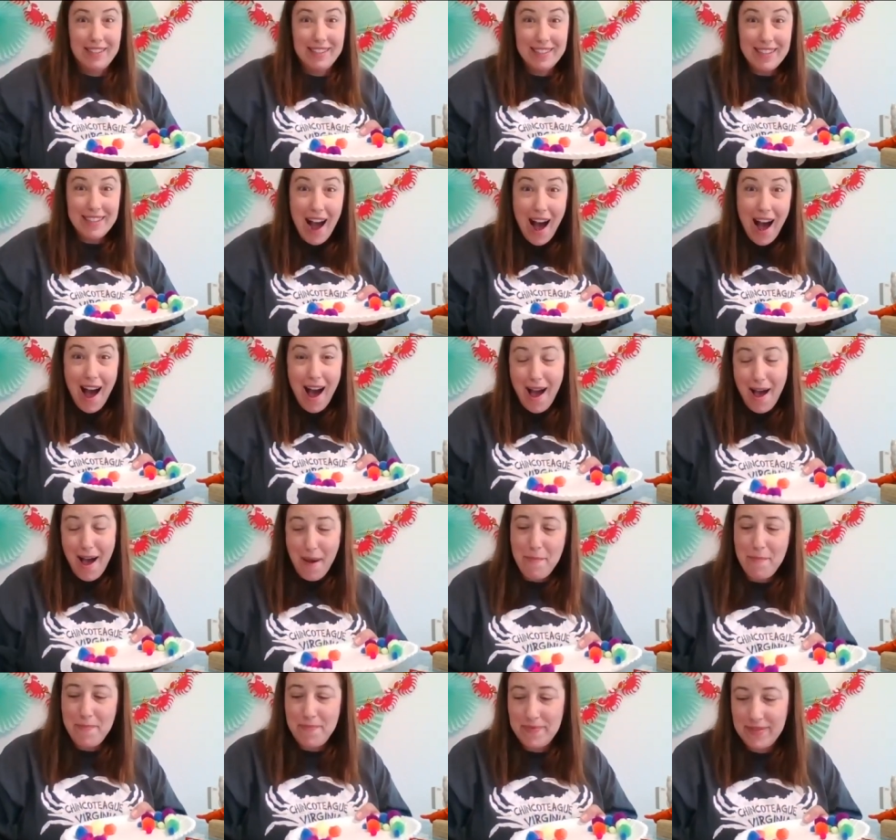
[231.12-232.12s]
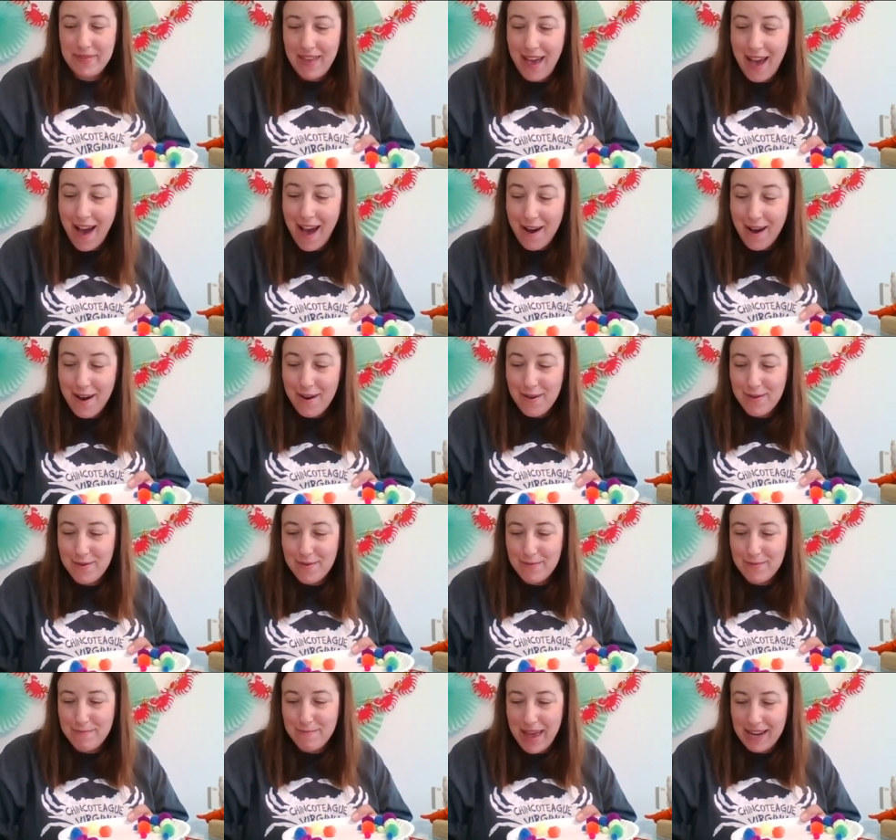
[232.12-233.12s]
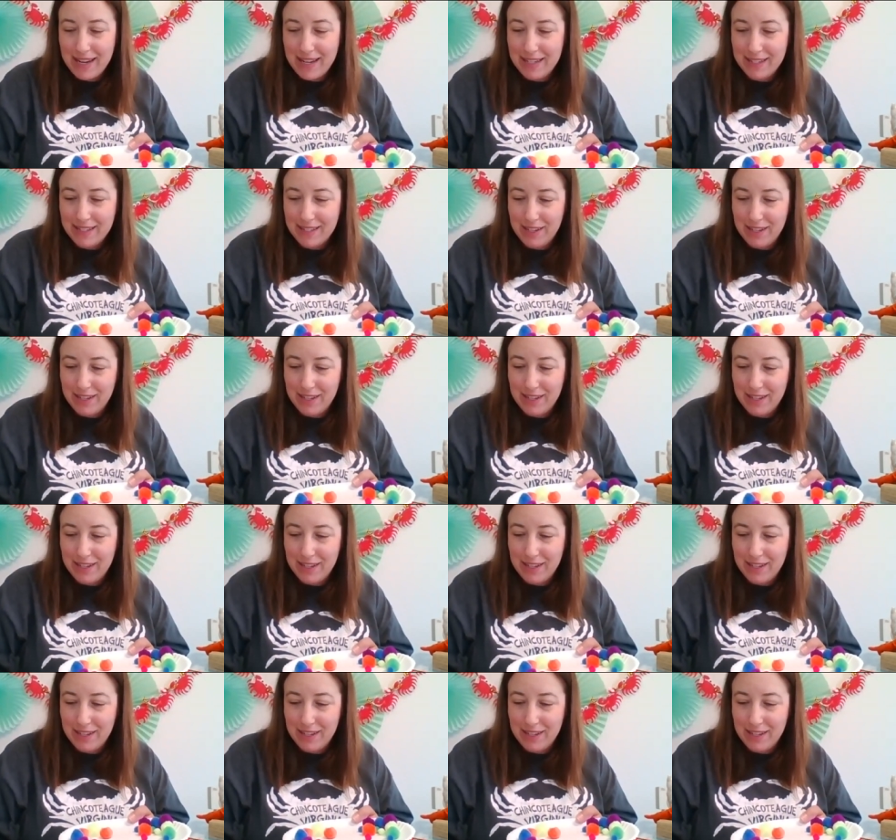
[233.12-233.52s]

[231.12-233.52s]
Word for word: Stop. How many